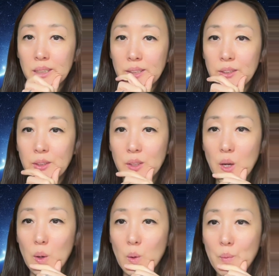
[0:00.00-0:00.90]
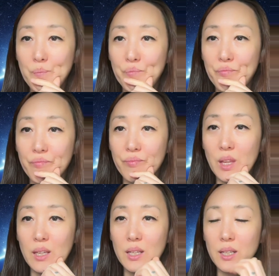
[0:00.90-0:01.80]
So
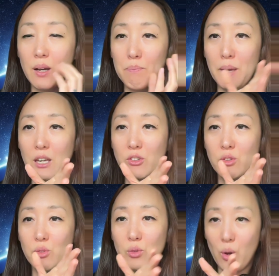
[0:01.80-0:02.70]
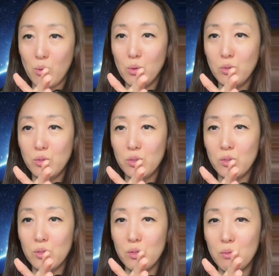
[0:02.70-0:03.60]
a patient dose
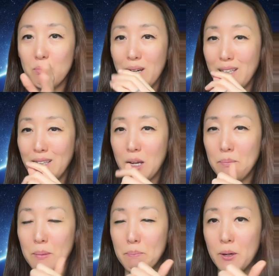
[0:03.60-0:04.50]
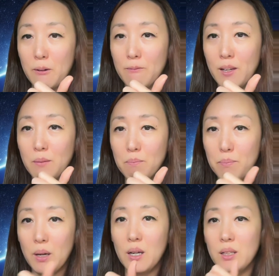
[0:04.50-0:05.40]
might not be perfect,
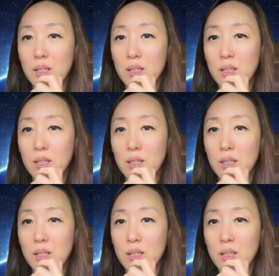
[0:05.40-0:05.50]
but